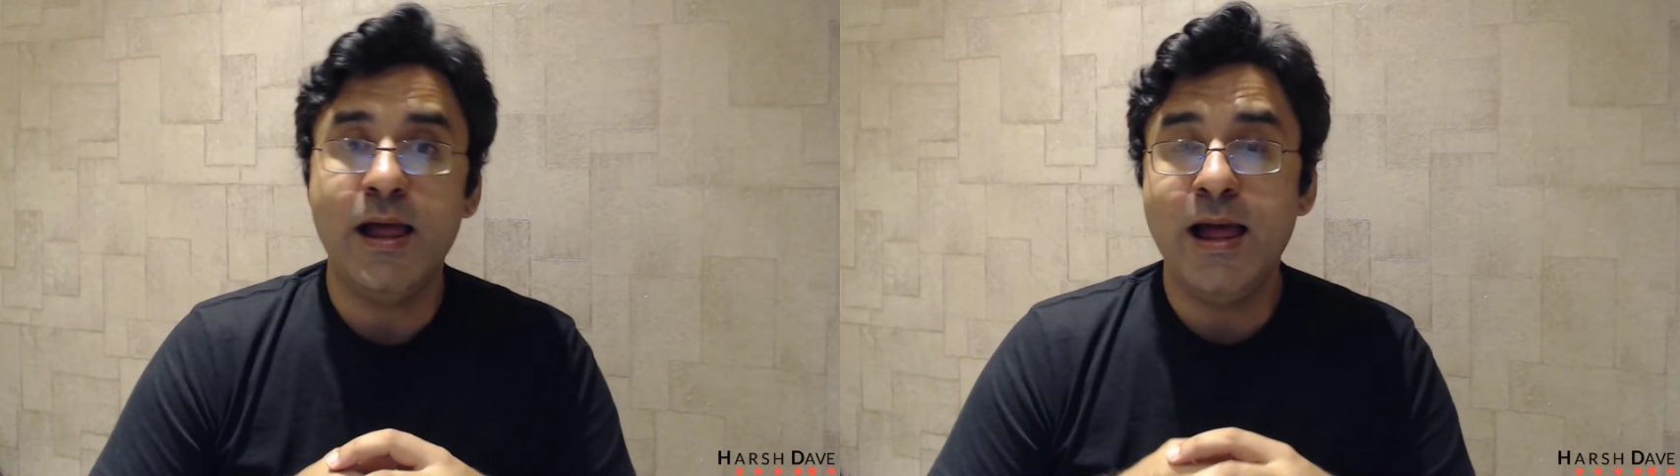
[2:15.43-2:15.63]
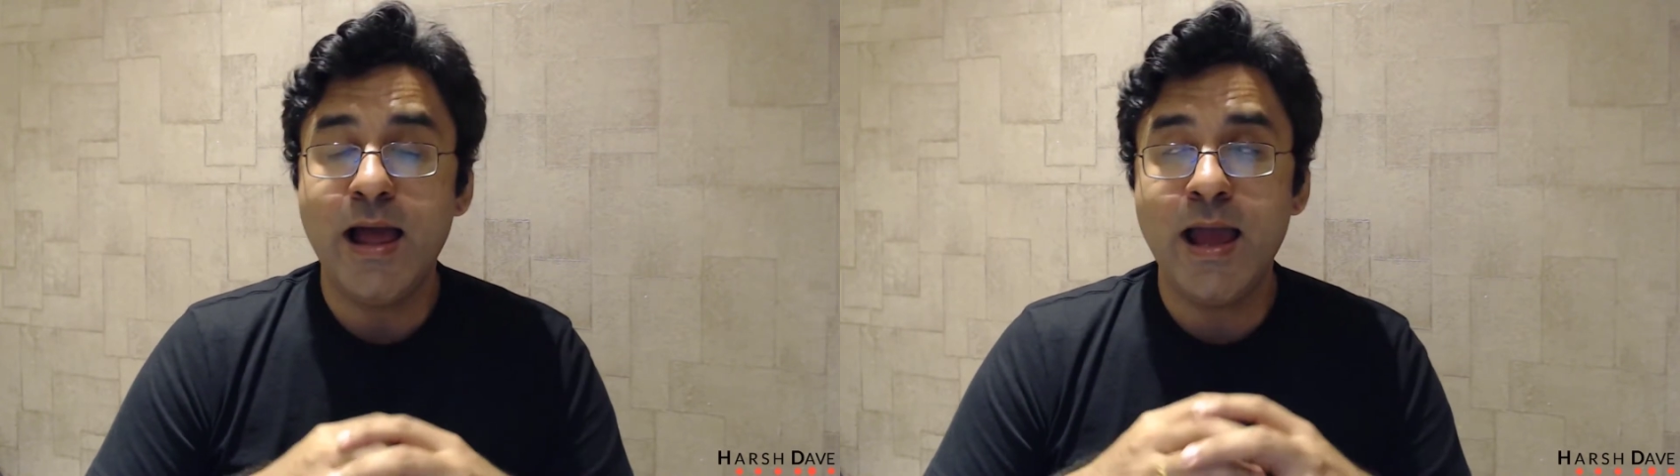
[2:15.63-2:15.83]

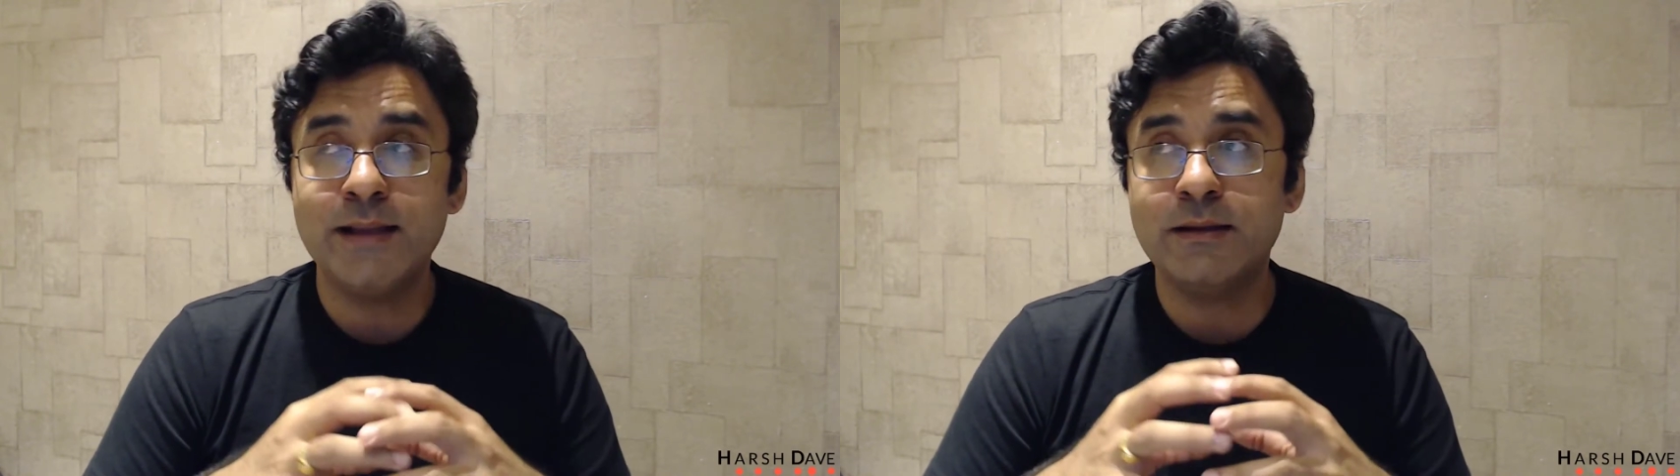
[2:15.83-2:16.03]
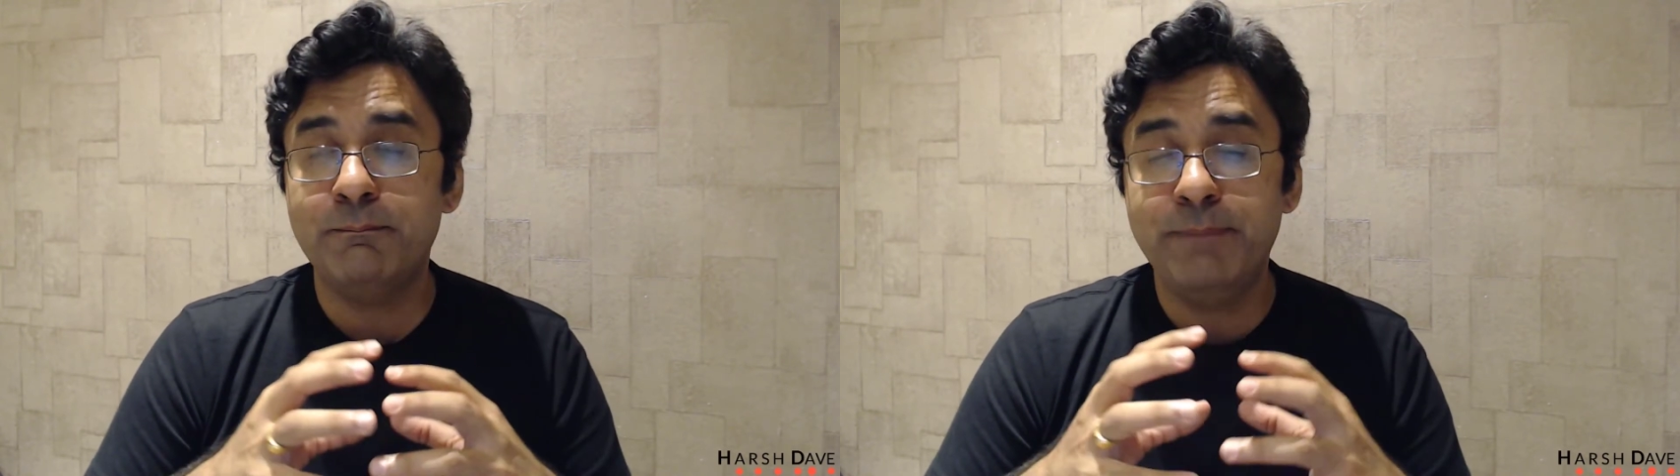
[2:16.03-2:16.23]

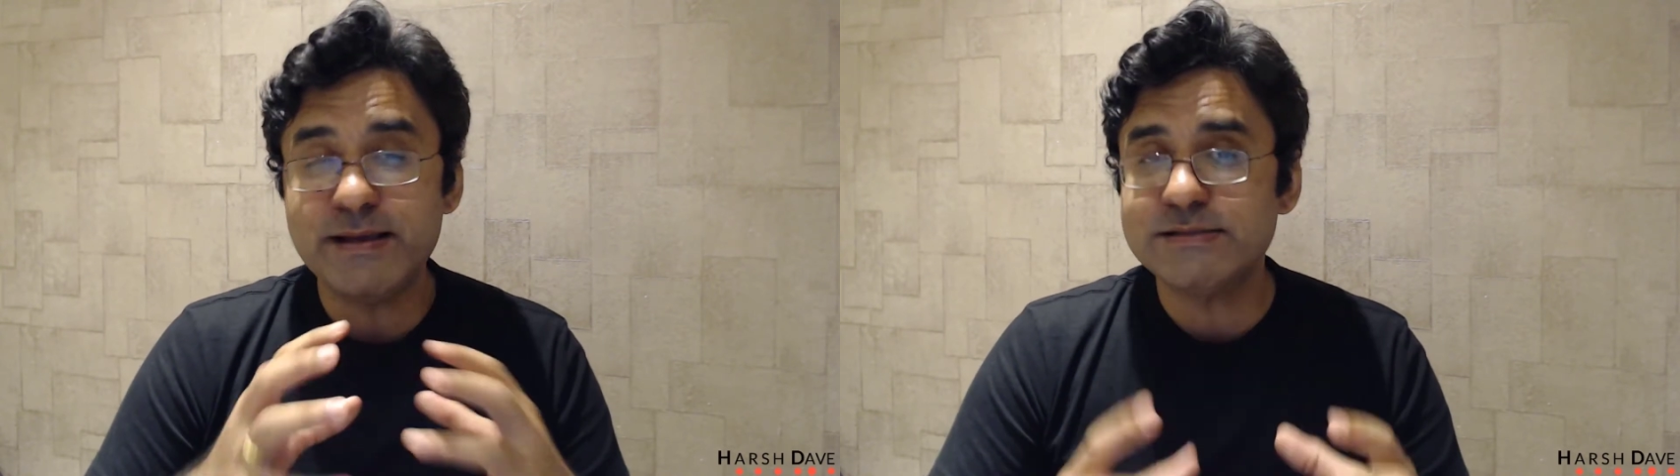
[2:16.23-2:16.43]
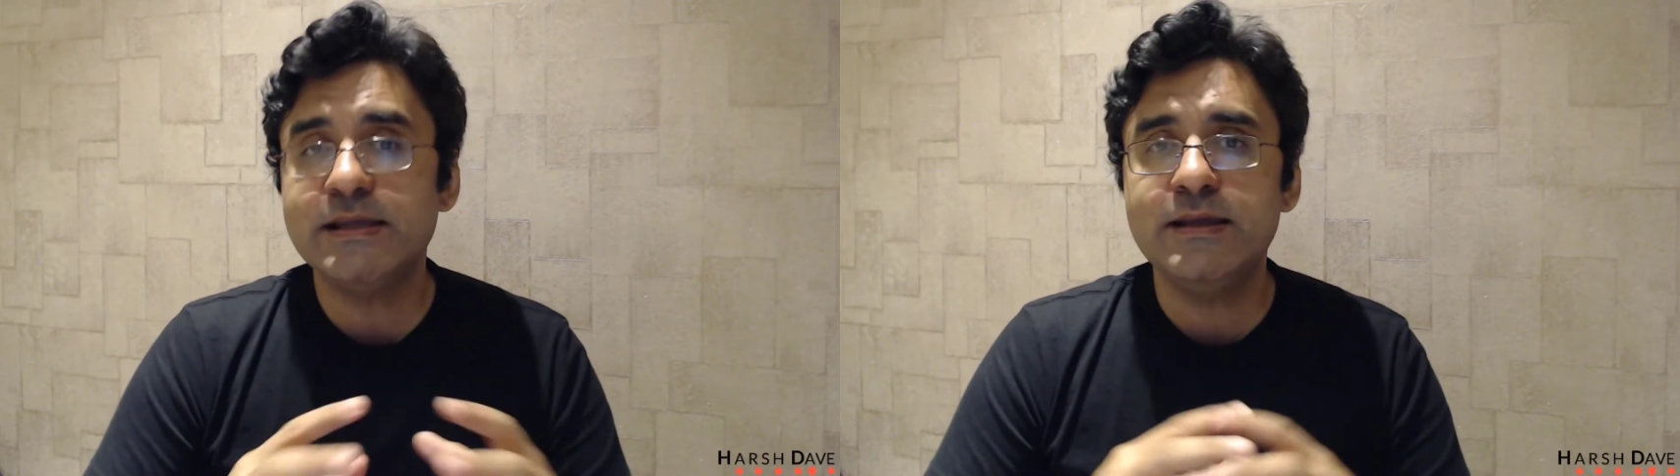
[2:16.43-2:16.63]
And the
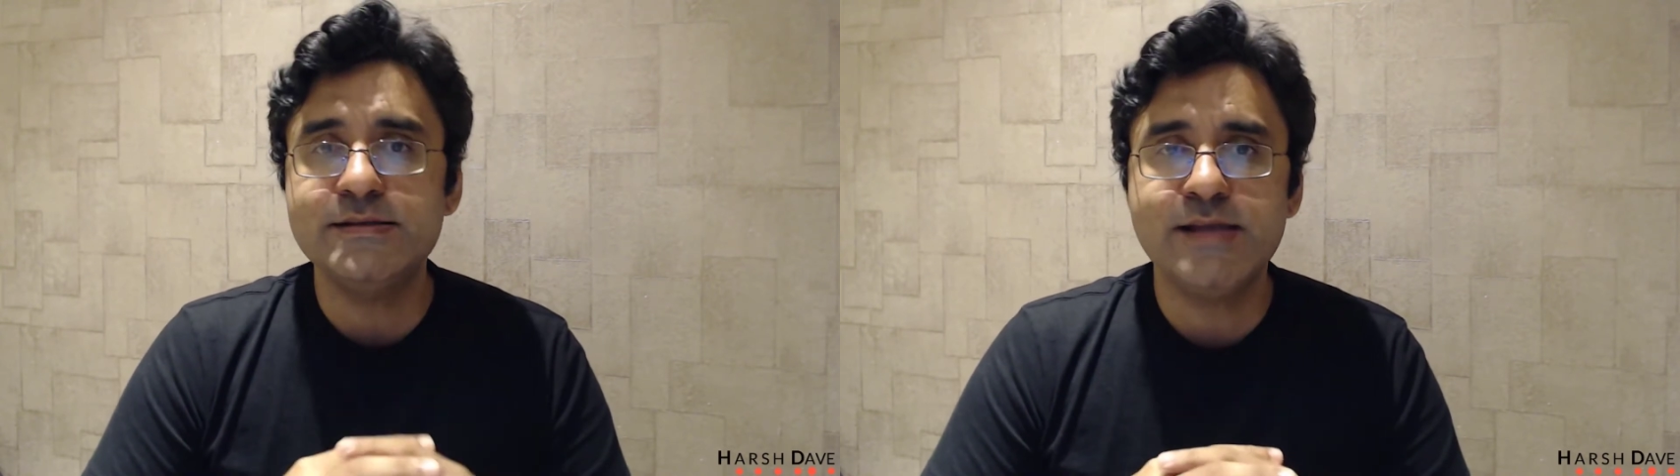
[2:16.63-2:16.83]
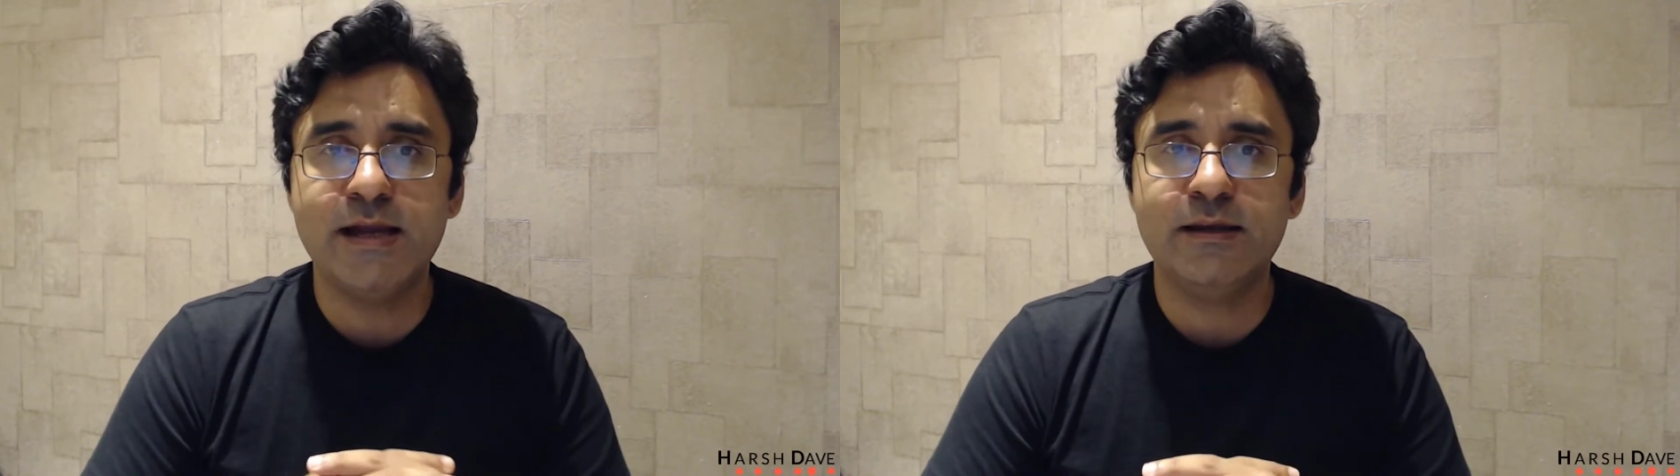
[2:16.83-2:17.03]
best thing
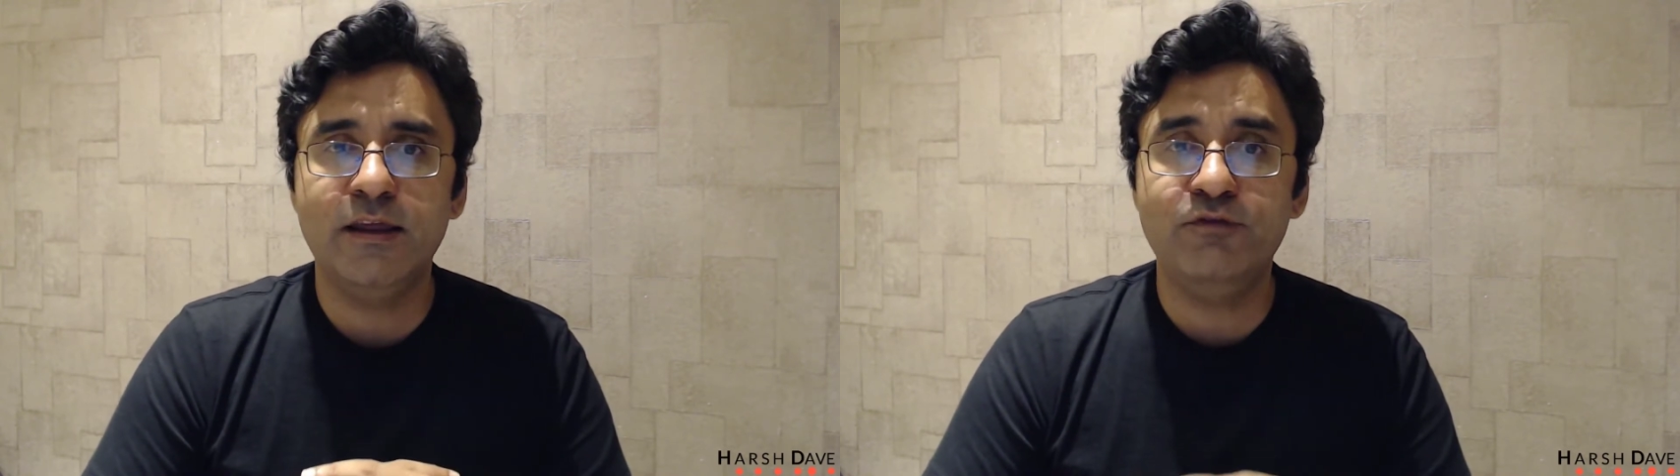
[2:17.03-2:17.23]
is that